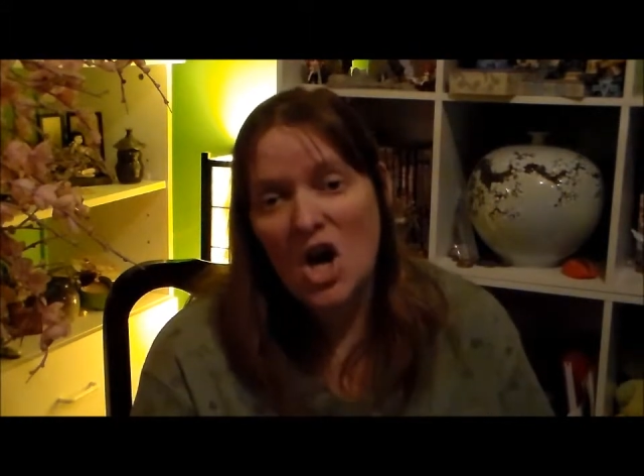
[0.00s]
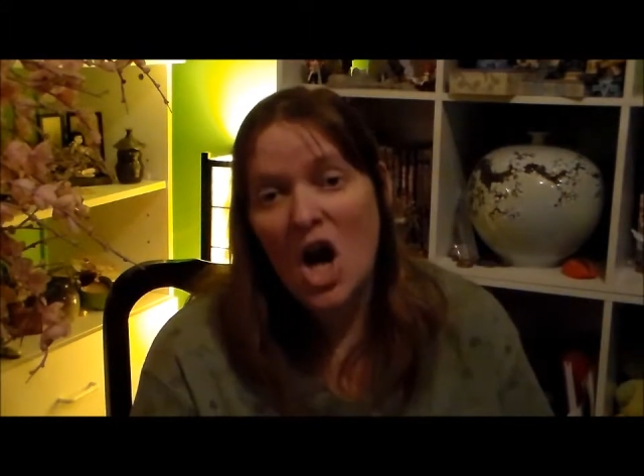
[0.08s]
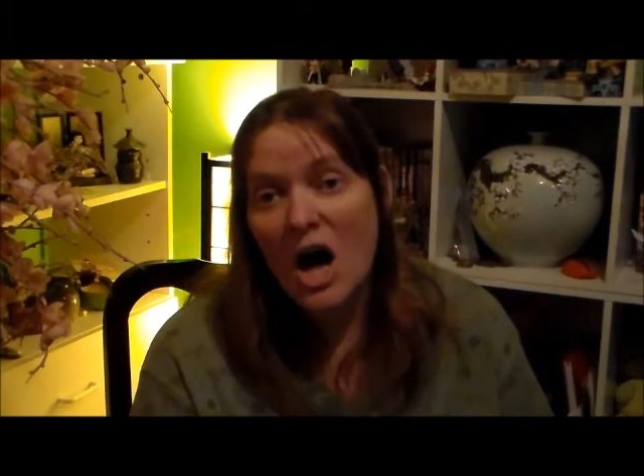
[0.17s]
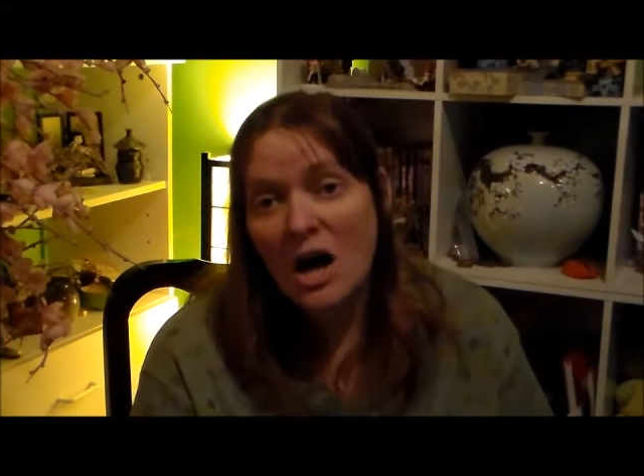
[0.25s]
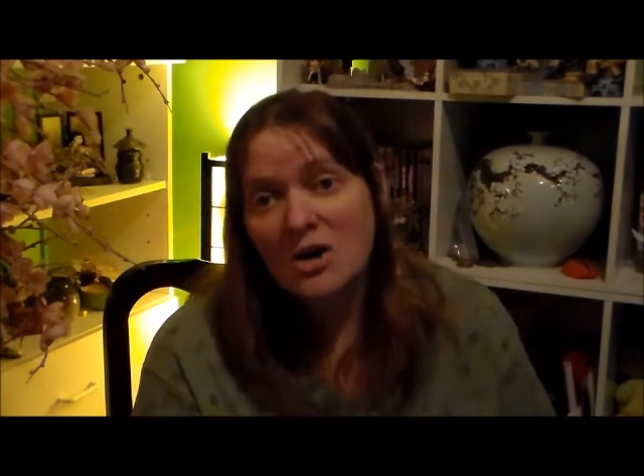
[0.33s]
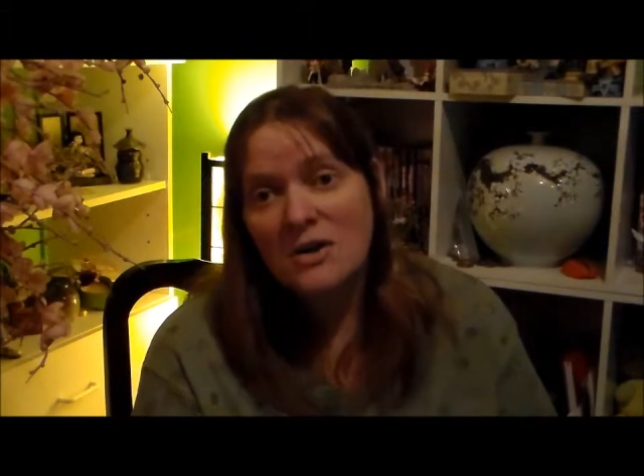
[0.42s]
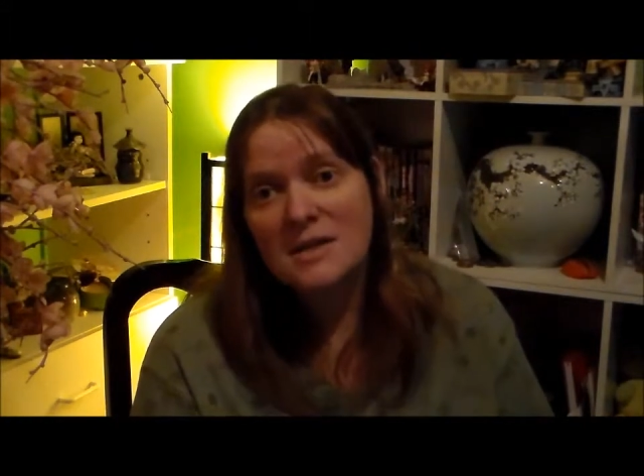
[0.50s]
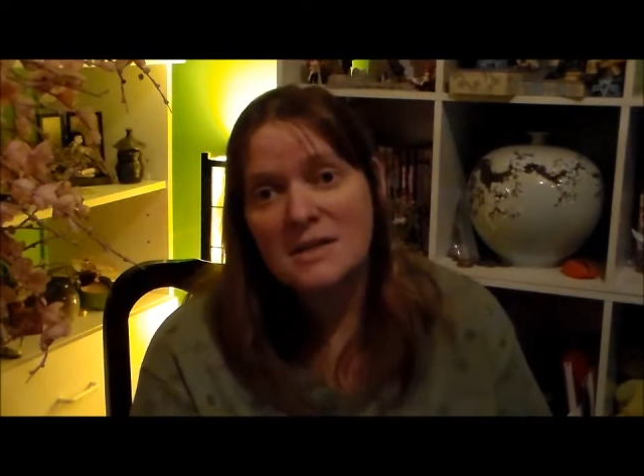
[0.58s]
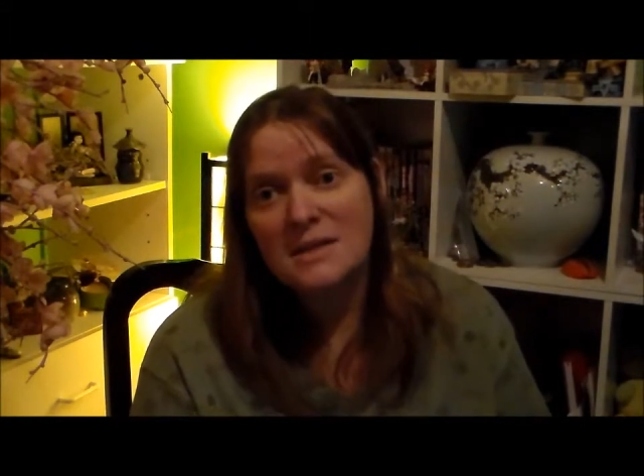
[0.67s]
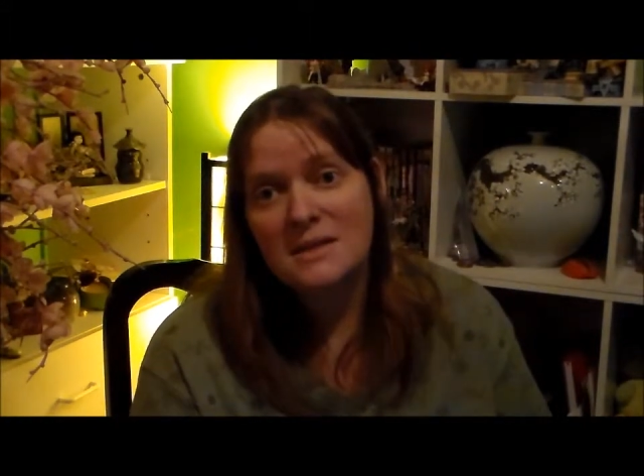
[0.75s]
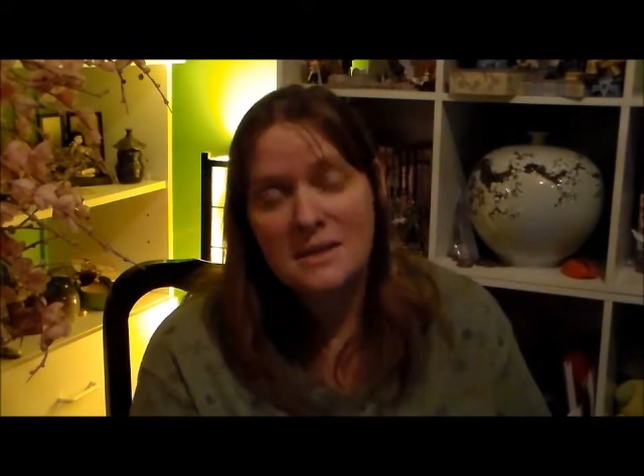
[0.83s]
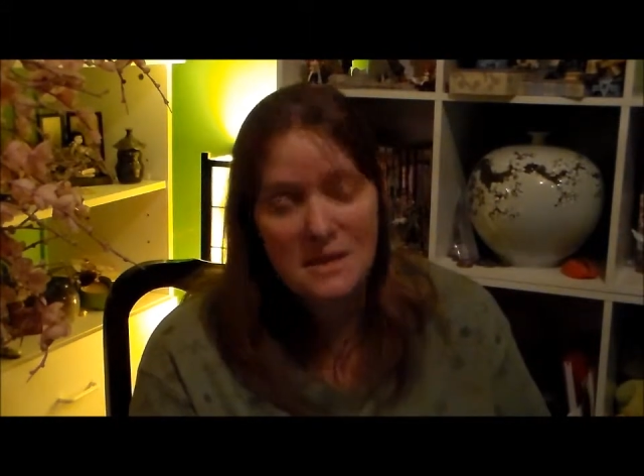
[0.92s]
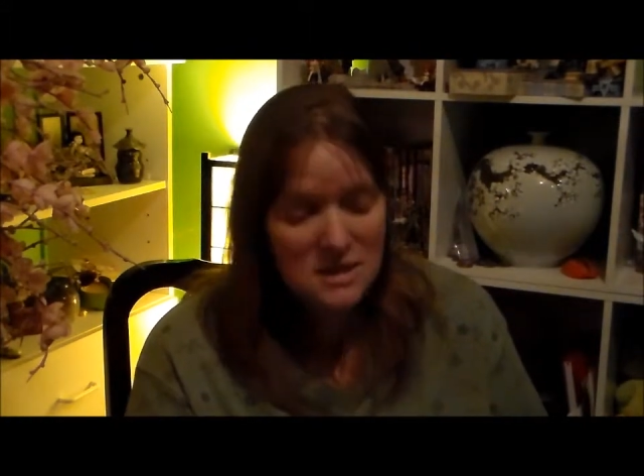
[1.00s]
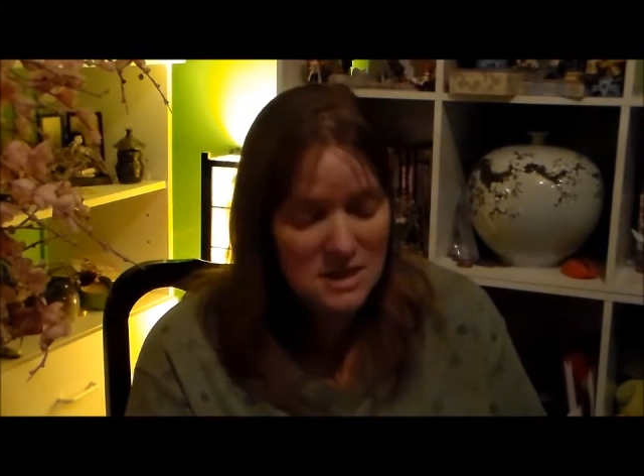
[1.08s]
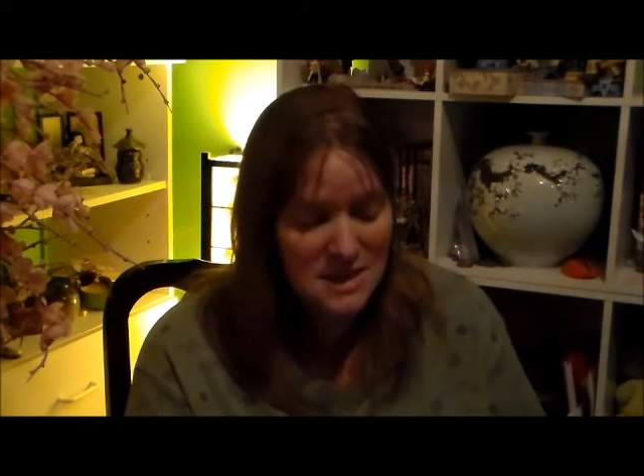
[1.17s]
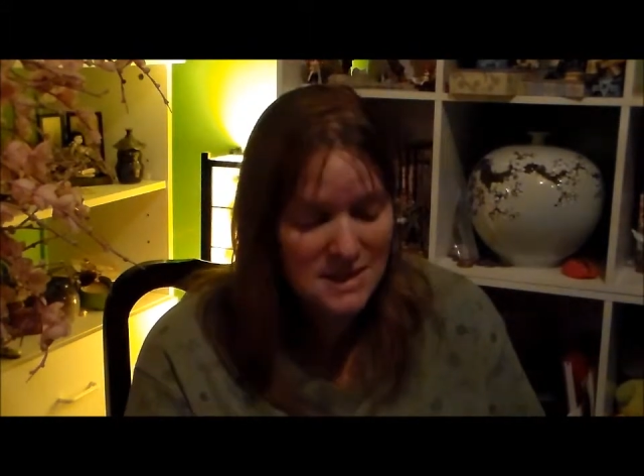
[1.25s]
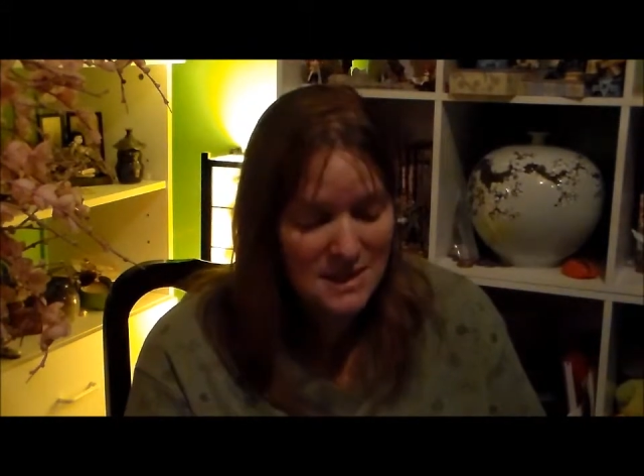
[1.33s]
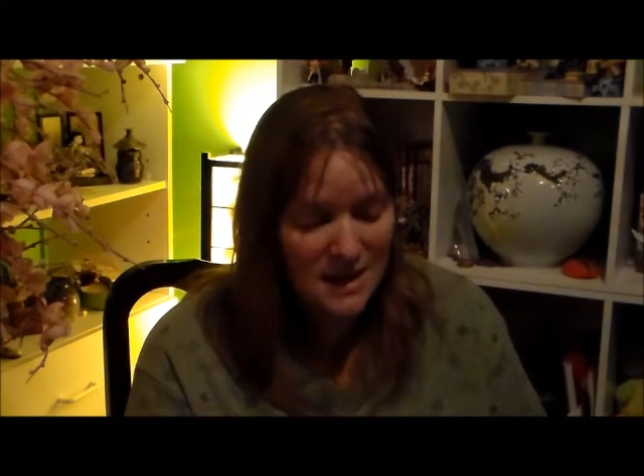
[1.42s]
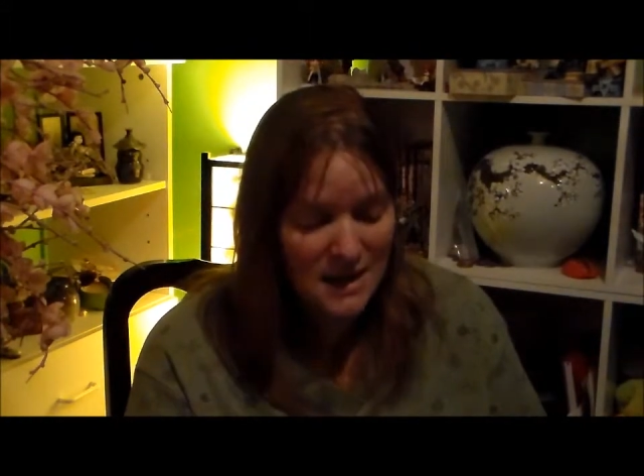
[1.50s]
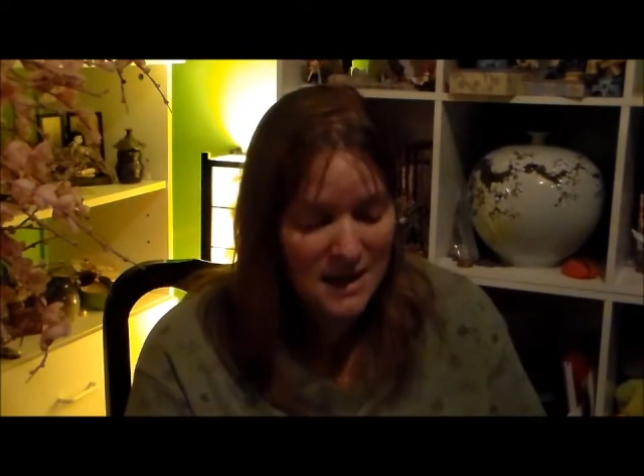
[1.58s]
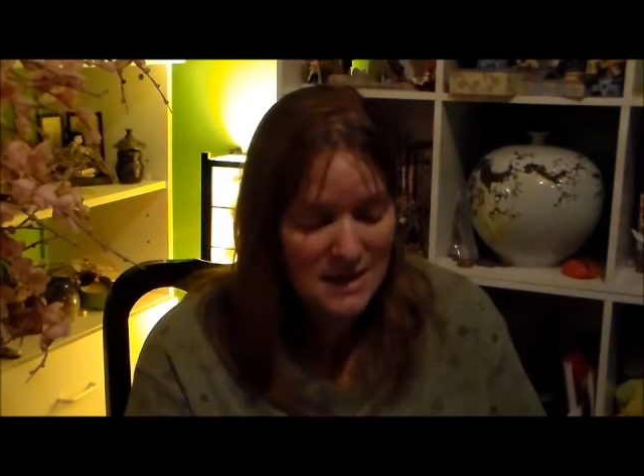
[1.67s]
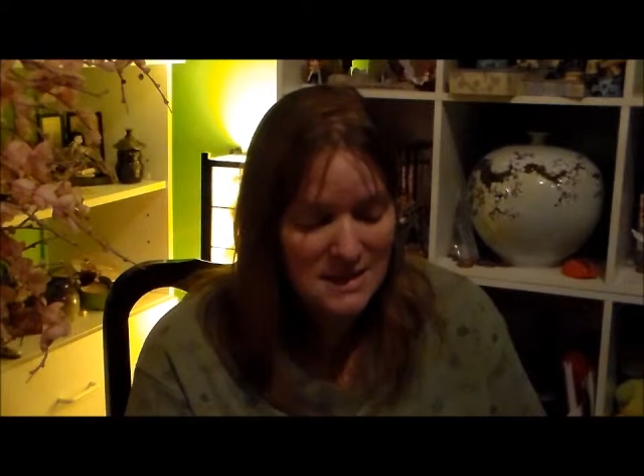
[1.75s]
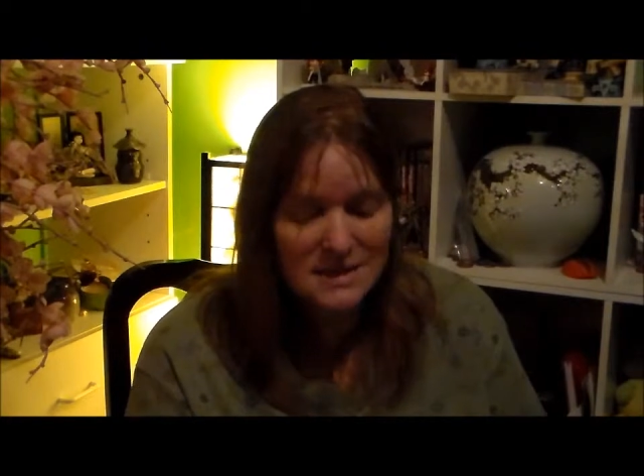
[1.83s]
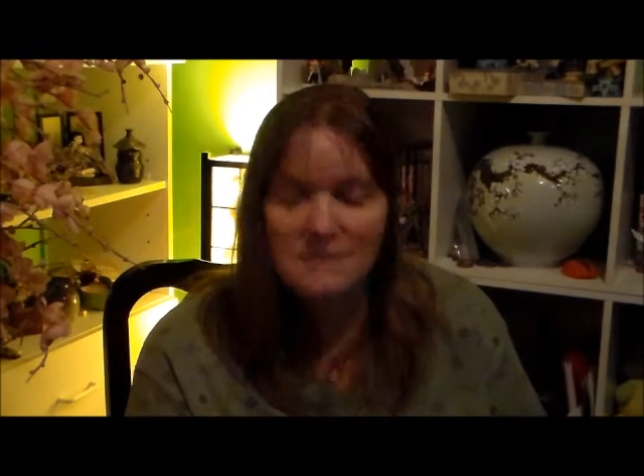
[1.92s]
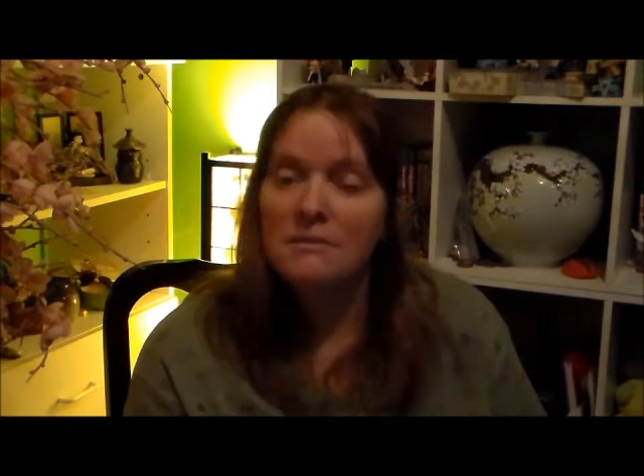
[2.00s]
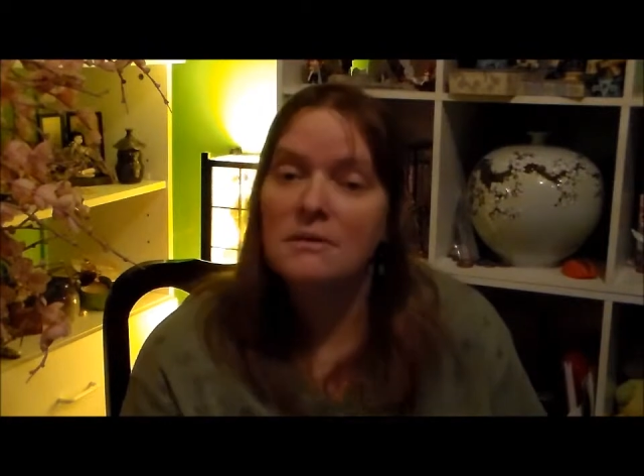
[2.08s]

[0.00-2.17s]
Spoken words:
Congress decided